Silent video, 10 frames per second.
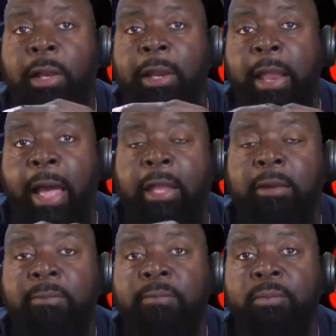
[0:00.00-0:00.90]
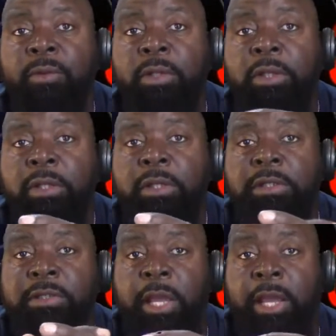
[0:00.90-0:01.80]
a lot
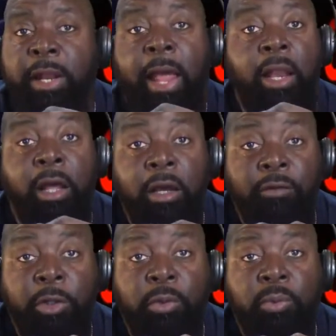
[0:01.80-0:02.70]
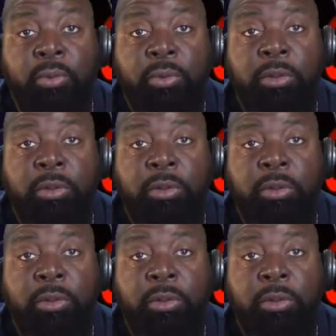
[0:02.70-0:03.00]
saying I love you,